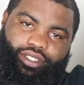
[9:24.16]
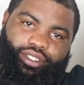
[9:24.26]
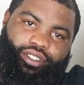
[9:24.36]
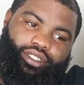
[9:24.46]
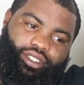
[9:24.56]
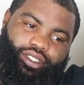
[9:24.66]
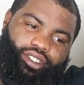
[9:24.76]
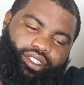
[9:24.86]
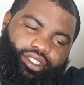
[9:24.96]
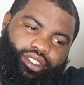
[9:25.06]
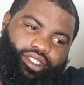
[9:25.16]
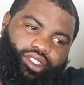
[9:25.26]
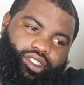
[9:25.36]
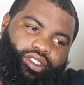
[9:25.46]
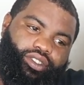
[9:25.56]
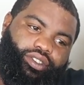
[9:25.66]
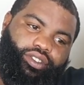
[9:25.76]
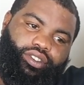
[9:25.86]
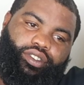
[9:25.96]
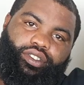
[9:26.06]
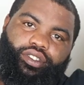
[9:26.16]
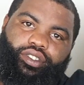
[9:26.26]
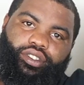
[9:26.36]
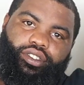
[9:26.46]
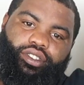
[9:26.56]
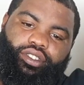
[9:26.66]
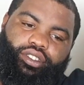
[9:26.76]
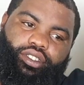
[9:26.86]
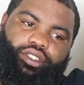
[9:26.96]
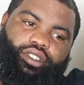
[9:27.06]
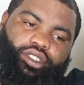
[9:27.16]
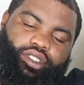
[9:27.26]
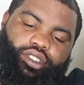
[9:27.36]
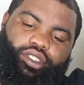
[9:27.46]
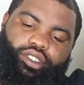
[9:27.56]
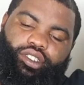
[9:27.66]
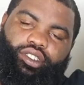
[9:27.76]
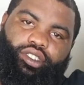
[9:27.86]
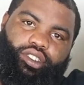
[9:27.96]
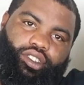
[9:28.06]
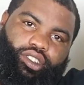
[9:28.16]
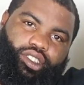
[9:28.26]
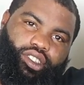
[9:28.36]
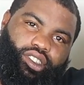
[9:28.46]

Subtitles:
[no speech]